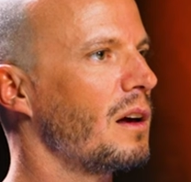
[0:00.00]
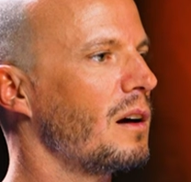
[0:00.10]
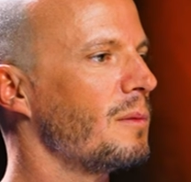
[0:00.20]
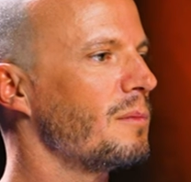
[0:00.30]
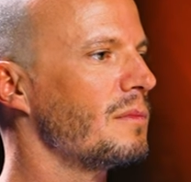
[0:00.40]

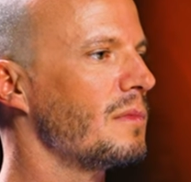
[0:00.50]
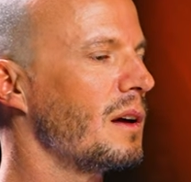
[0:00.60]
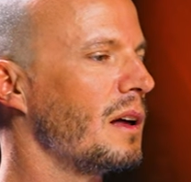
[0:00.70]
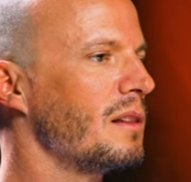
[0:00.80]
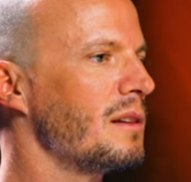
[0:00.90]
Um,
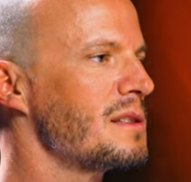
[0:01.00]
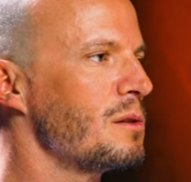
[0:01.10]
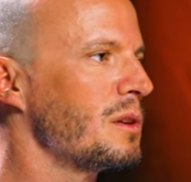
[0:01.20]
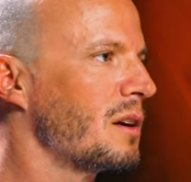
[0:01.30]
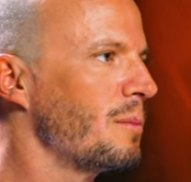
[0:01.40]
and then
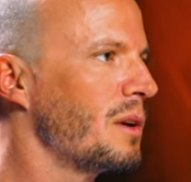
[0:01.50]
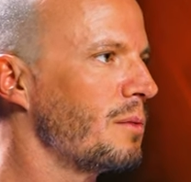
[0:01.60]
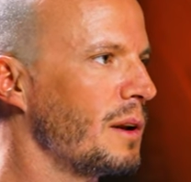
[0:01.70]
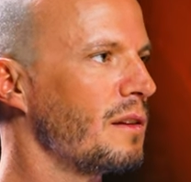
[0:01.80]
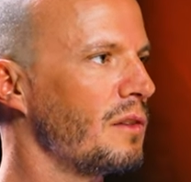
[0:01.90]
sold the company
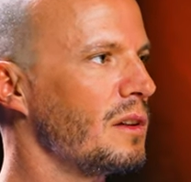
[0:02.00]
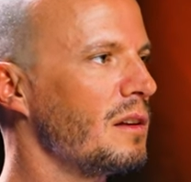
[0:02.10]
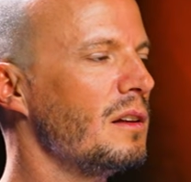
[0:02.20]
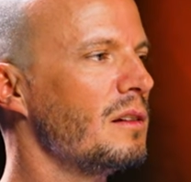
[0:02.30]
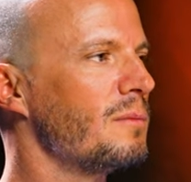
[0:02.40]

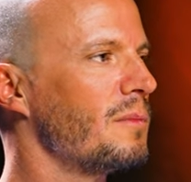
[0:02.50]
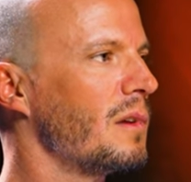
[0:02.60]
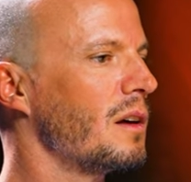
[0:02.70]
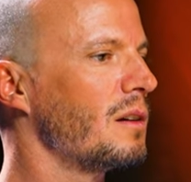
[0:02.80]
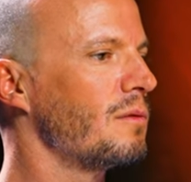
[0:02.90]
2017 uh,